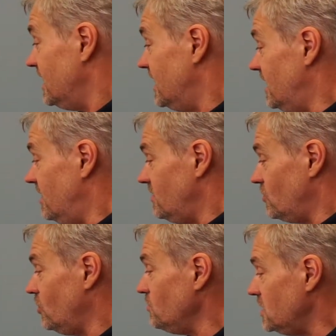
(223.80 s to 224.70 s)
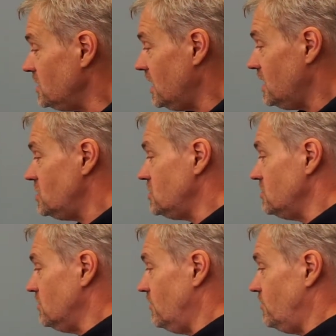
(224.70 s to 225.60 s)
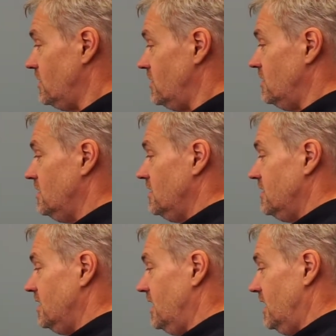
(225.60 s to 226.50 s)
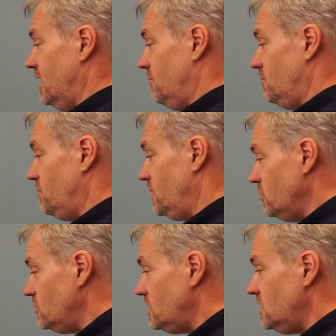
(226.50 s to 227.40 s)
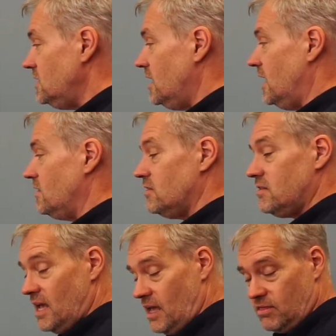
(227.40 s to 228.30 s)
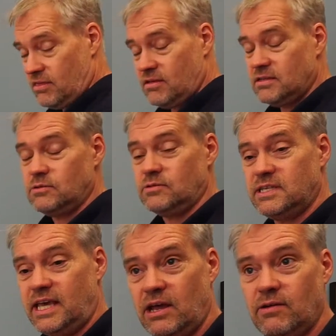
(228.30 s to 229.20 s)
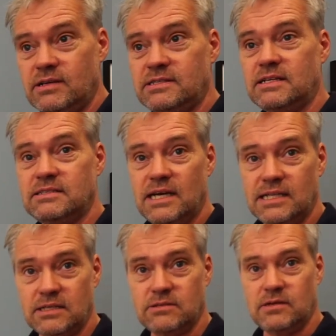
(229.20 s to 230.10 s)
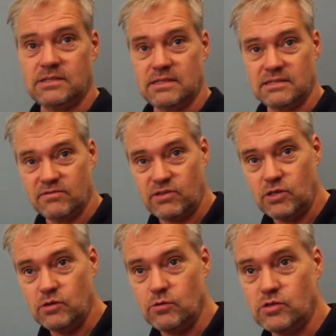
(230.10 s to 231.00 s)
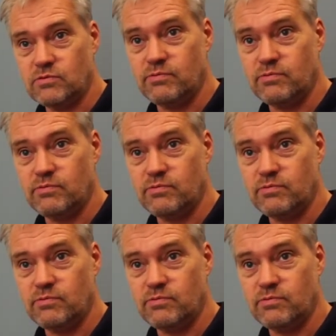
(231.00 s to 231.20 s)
the combination of the beauty and the death. So it's eros and thanatos. It's a huge,